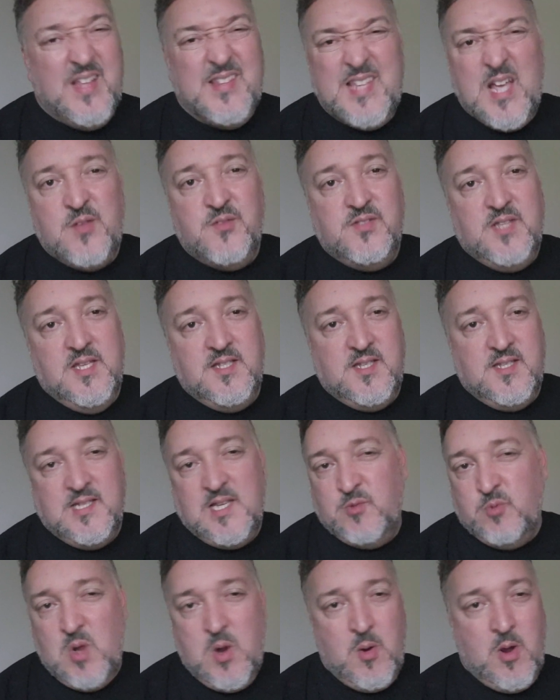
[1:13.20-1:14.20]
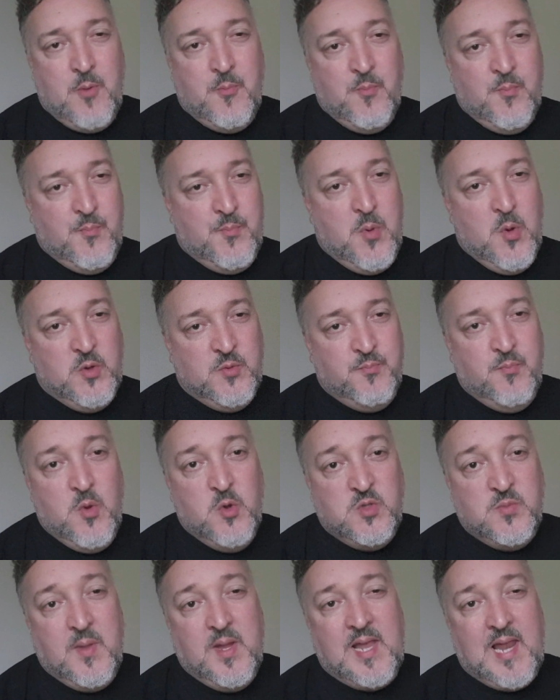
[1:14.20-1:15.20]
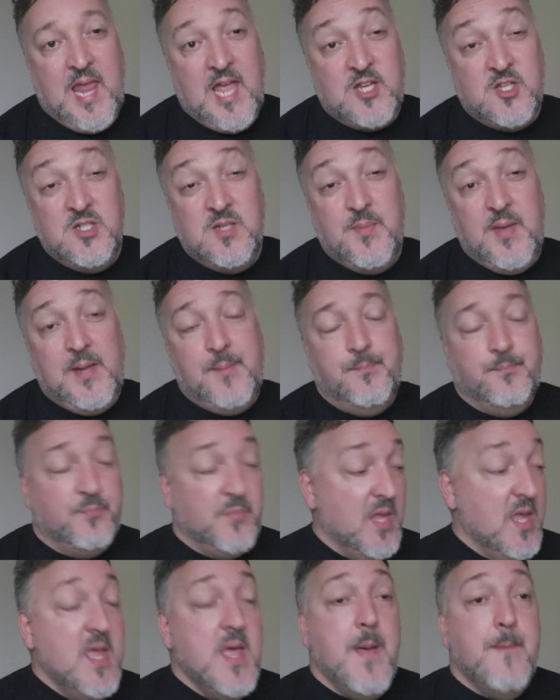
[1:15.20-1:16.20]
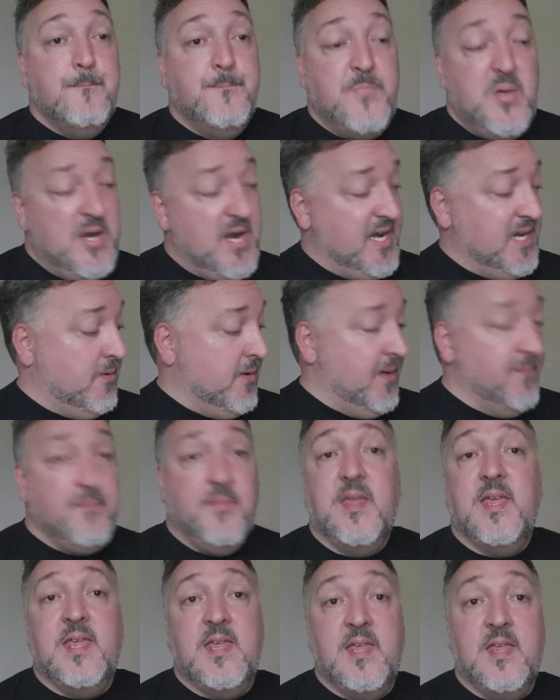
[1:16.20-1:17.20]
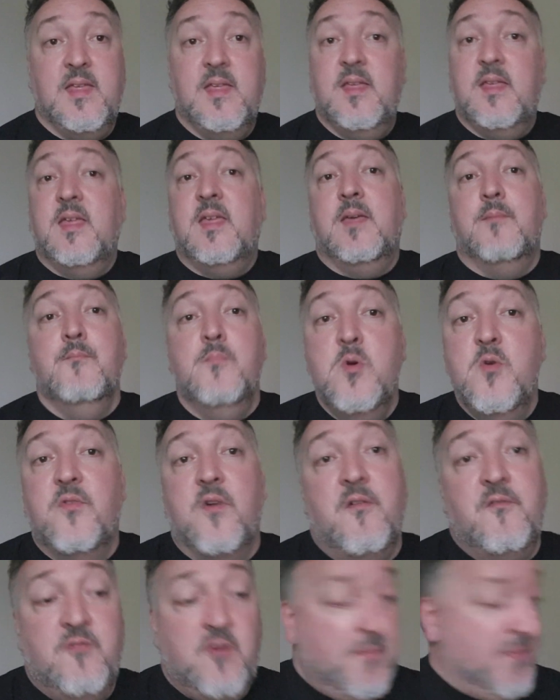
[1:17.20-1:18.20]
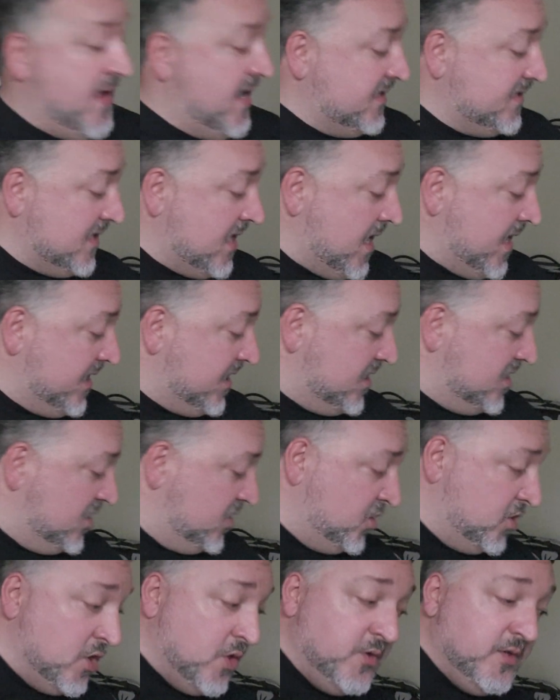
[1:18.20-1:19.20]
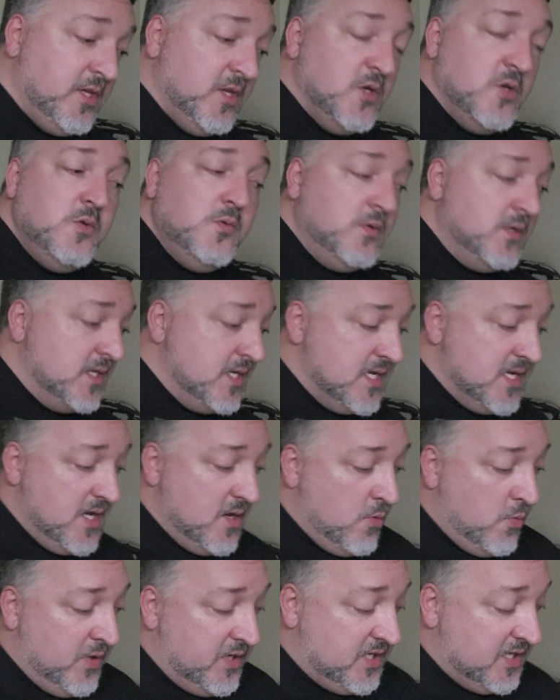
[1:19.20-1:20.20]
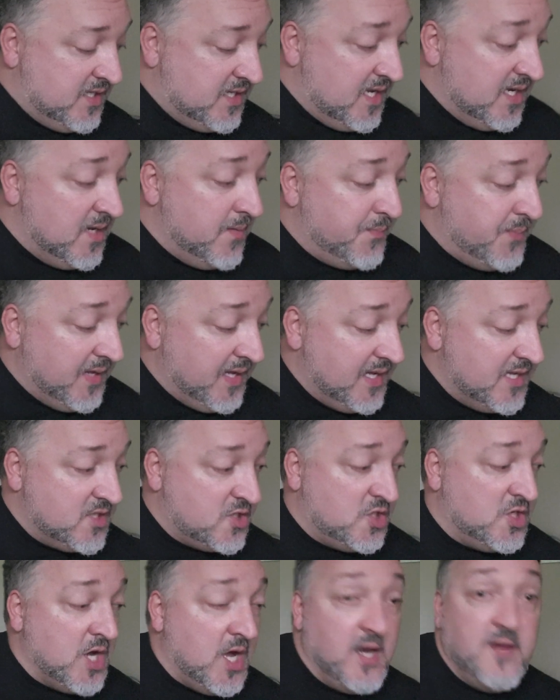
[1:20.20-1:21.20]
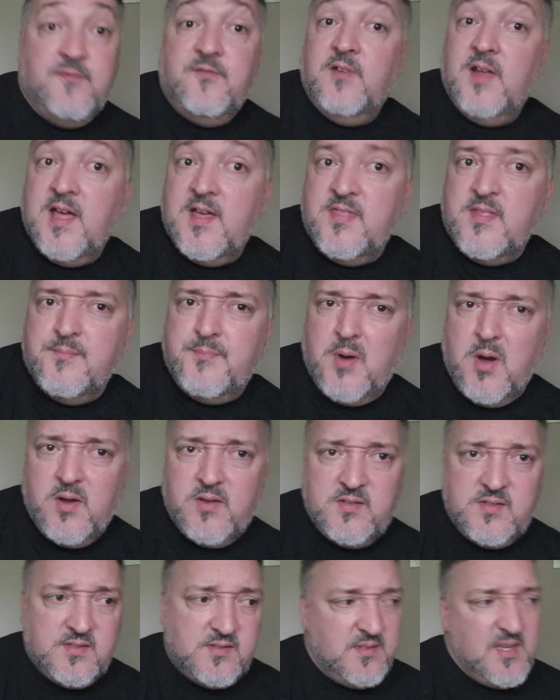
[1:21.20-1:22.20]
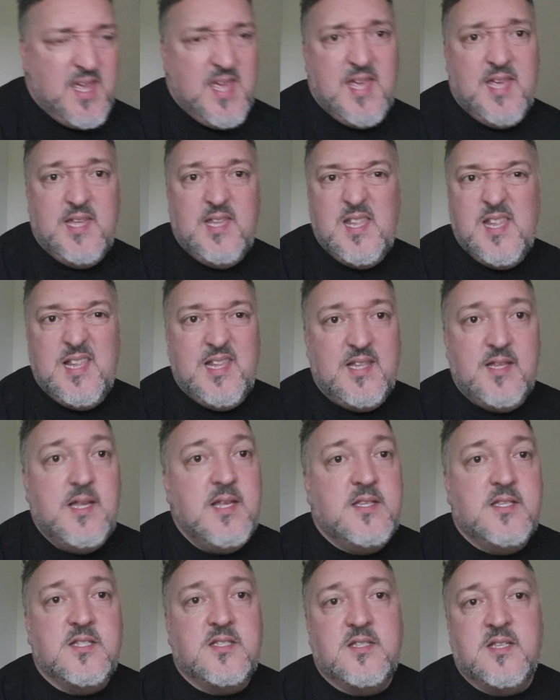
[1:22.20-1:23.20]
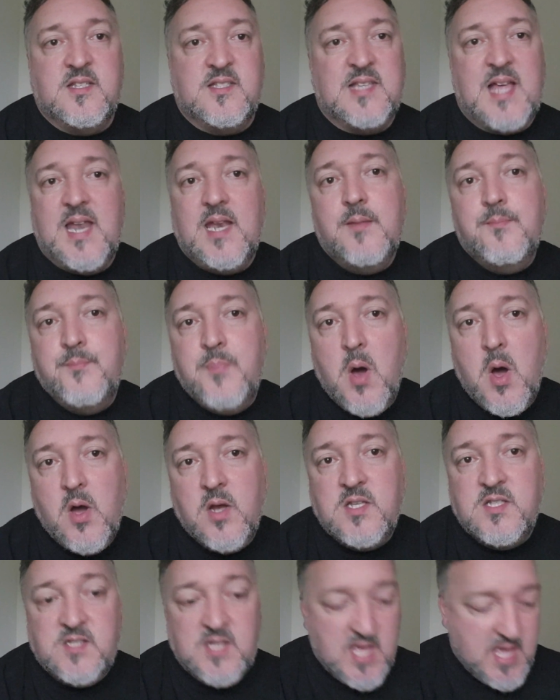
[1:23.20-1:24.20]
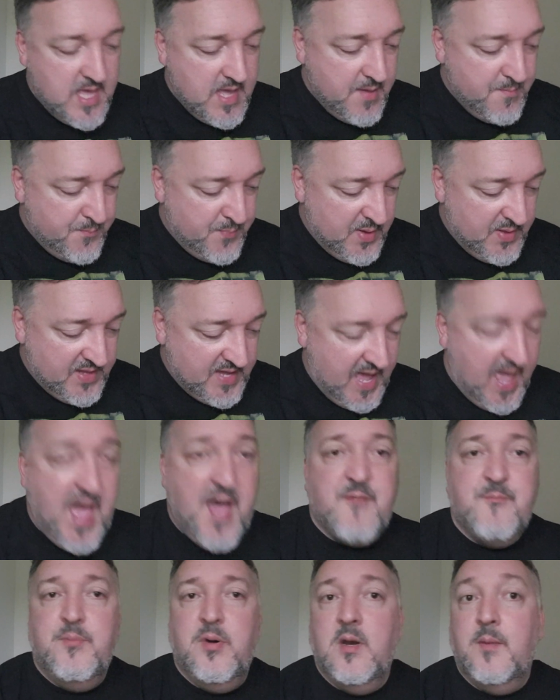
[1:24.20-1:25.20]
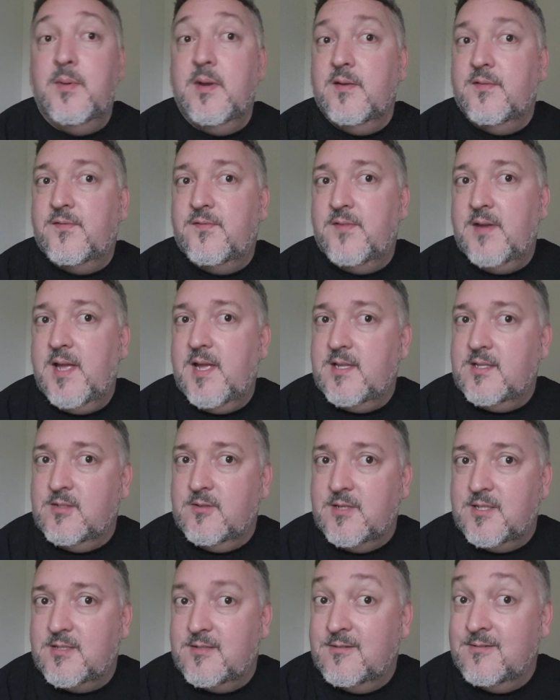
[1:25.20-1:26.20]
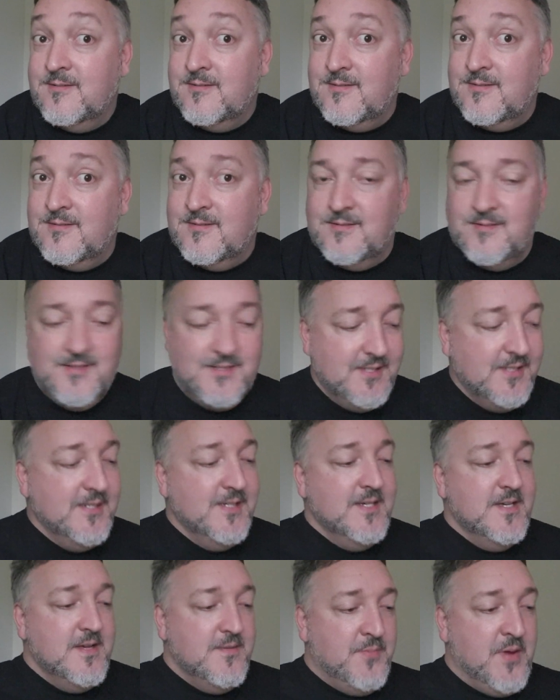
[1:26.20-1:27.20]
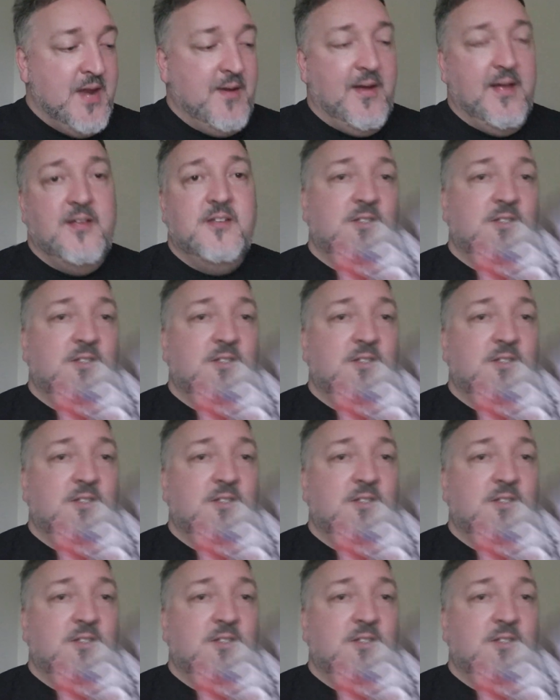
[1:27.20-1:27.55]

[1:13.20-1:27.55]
downstairs, because that's what I'll put most of my collection to be. But anyway, moving on from that, I'm going to show you, which is going to be Charlotte Flair in the box. It's just a standard box, but they have put a bit of flair to it. But anyway,